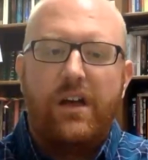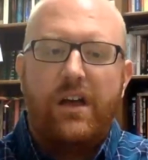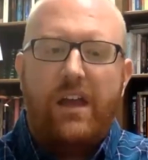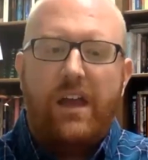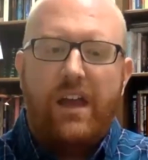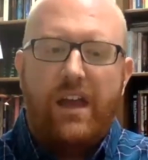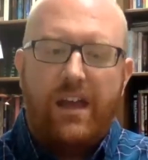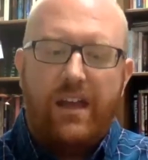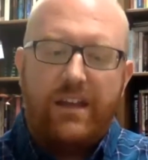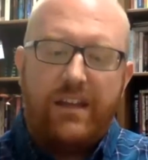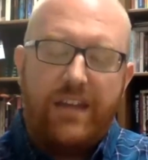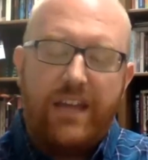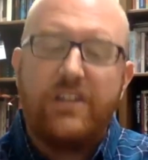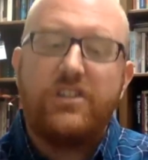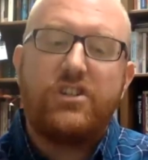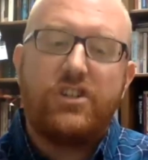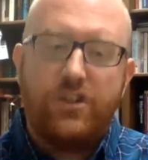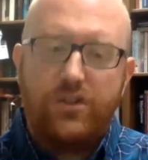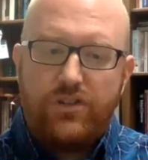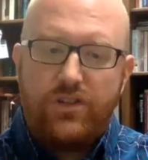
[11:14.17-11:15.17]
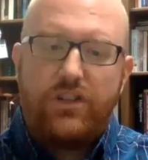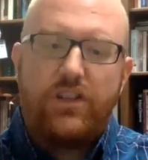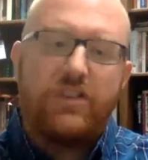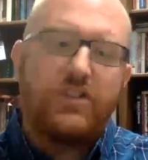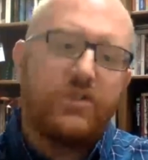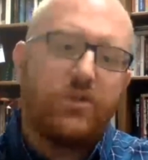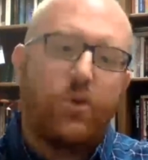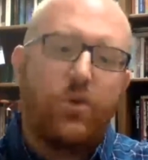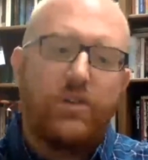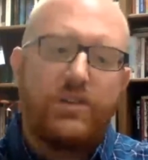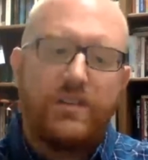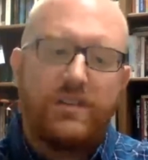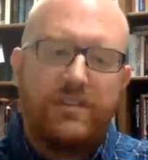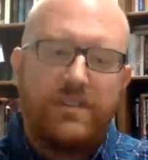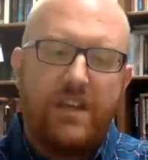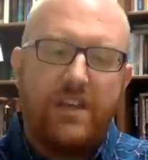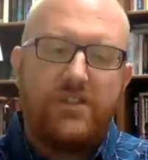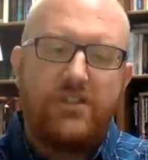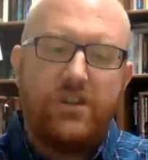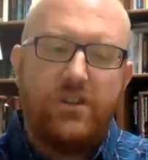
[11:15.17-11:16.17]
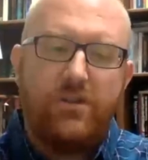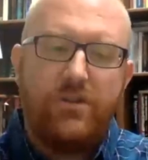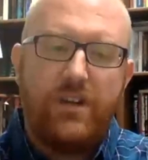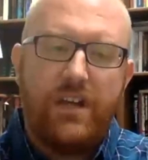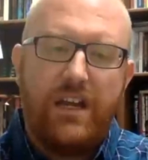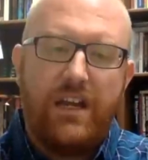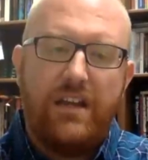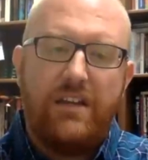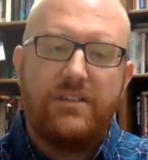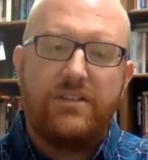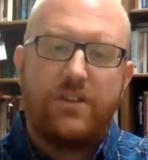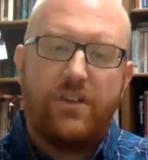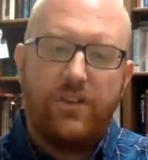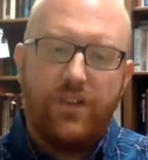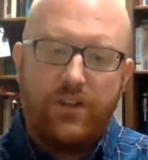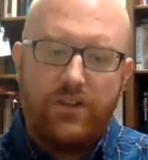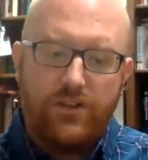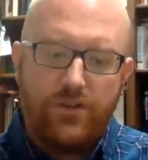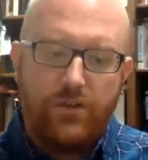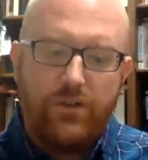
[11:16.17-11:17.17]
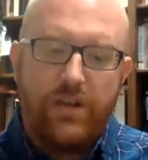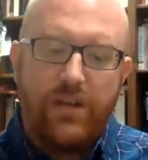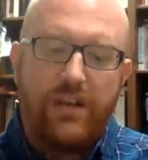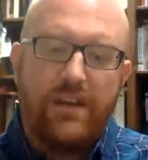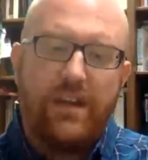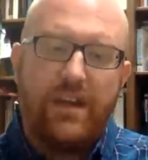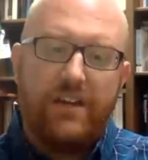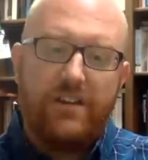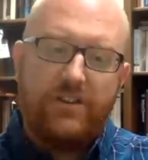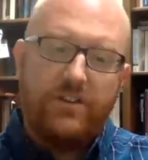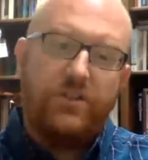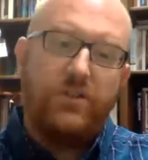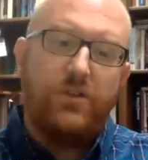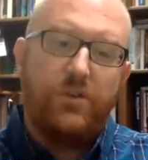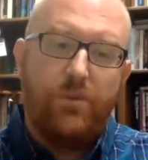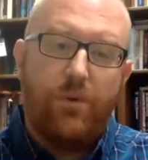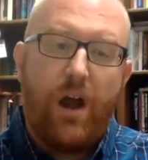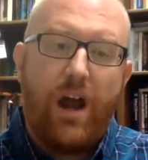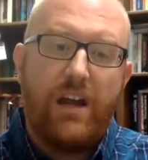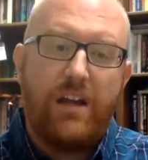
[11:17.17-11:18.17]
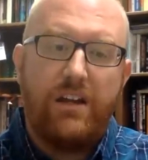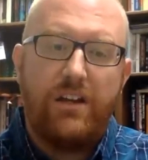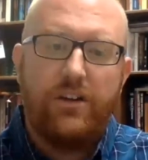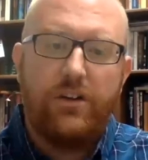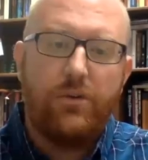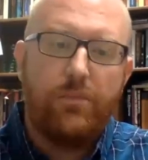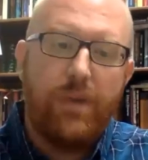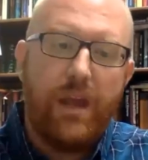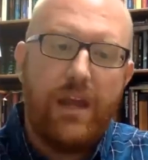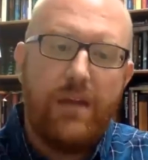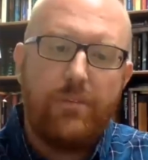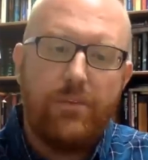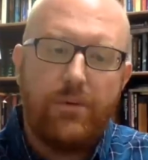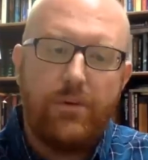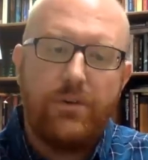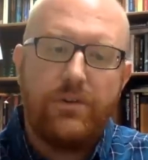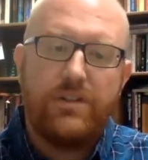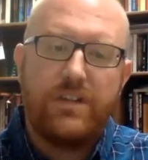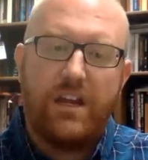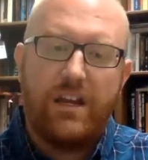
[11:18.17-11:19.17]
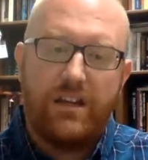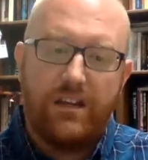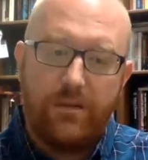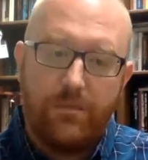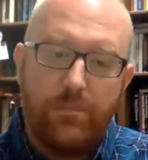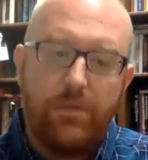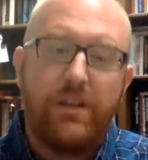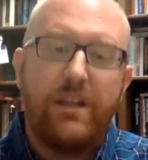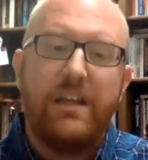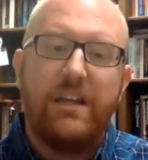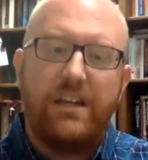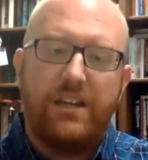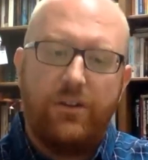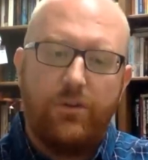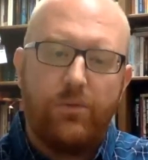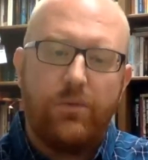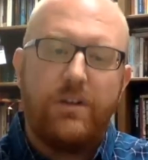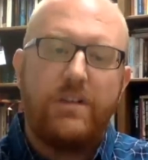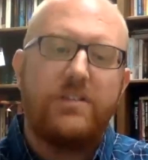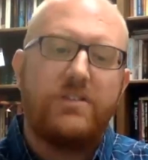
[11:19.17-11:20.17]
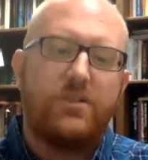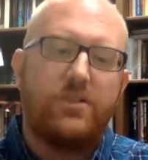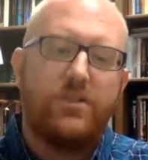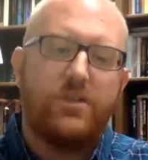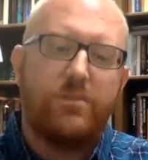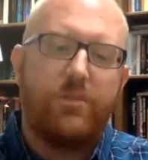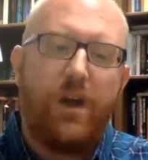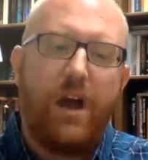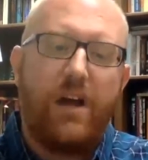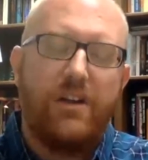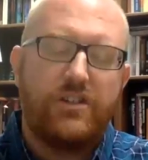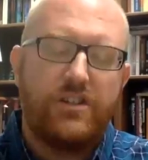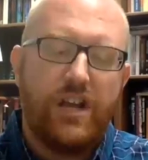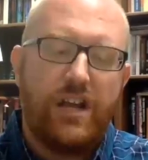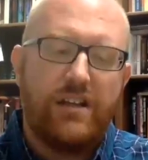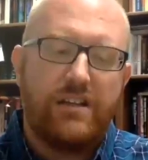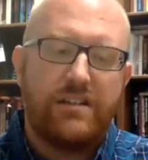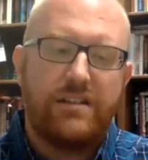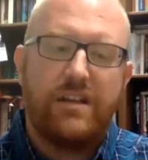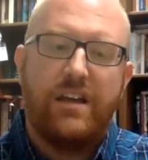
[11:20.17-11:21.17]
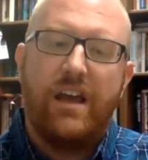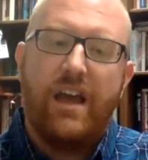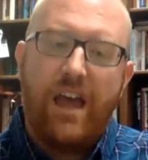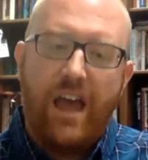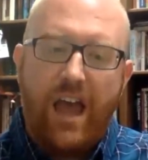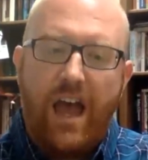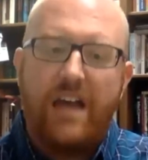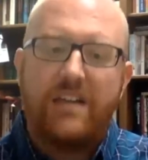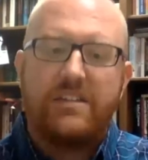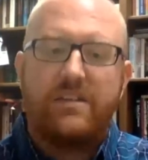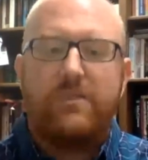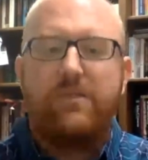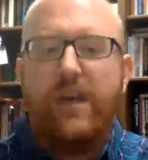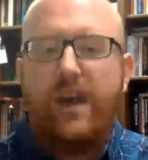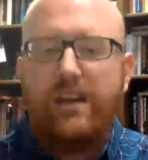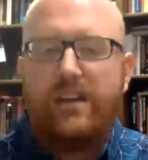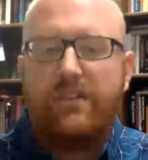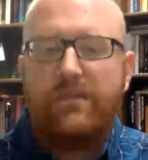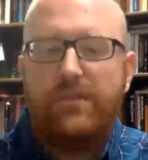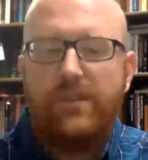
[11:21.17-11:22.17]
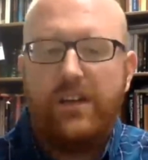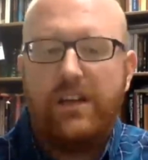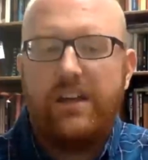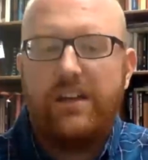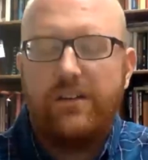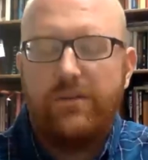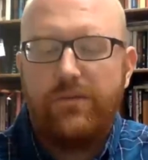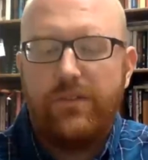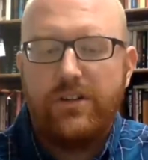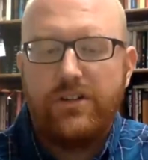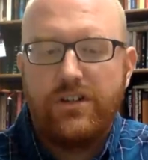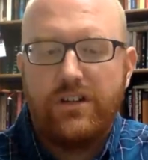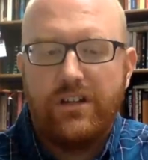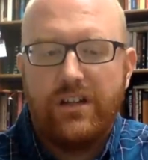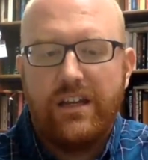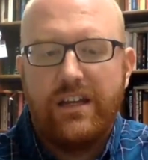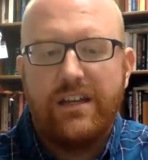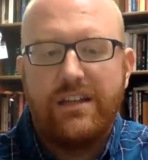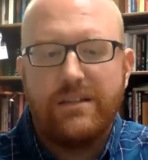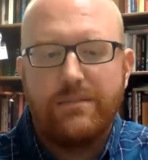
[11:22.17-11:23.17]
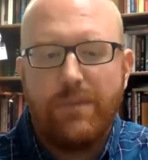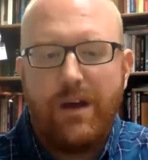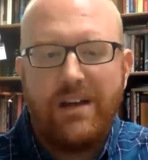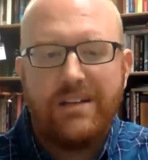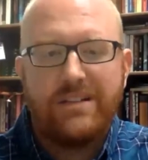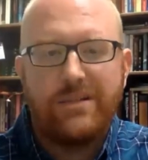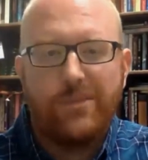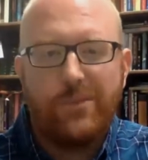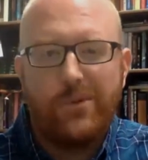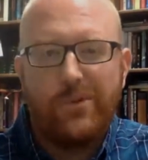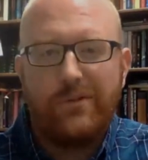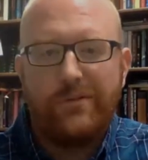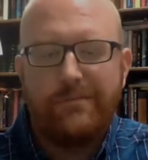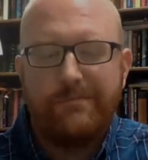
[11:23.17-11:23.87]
and get you to the sources that you need so that you can get to writing your papers and completing your research projects as effectively and efficiently as possible.